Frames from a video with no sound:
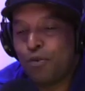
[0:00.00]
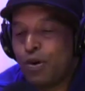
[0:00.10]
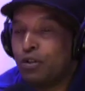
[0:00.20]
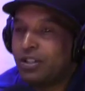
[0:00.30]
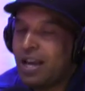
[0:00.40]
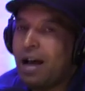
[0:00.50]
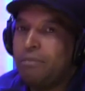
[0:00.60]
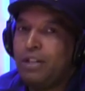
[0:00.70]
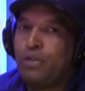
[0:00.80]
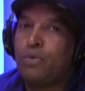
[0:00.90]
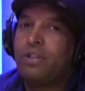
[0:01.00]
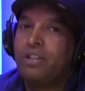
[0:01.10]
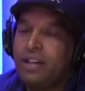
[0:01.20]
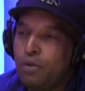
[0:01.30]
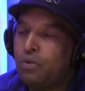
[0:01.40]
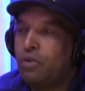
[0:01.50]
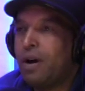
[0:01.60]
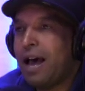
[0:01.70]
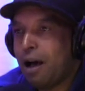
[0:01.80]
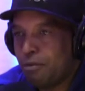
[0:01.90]
Will signed me to a single to
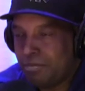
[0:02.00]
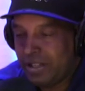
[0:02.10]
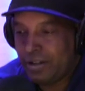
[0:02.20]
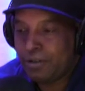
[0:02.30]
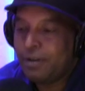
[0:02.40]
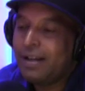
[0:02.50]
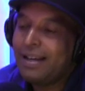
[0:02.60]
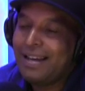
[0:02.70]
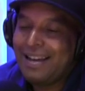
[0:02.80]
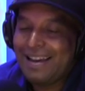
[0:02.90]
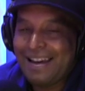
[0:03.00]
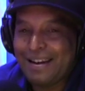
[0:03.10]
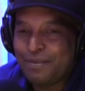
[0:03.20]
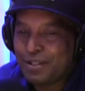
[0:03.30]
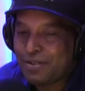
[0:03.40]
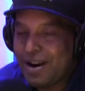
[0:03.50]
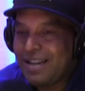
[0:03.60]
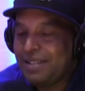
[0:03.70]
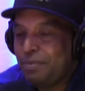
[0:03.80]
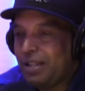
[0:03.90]
an album deal and it was
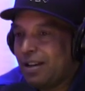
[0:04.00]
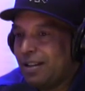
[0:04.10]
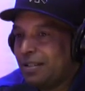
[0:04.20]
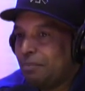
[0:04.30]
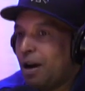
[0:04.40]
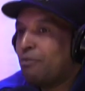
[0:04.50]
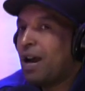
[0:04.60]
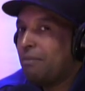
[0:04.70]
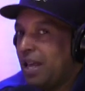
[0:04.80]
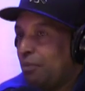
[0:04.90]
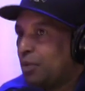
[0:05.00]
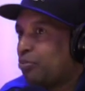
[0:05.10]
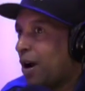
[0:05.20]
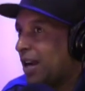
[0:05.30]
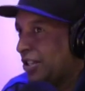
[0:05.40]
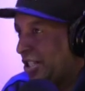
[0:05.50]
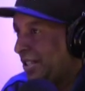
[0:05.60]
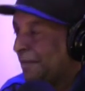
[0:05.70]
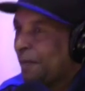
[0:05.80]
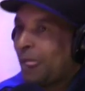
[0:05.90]
crazy because my rap name was Prodigy.
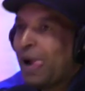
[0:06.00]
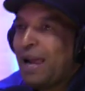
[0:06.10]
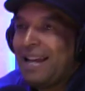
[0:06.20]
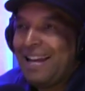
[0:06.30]
Oh, oh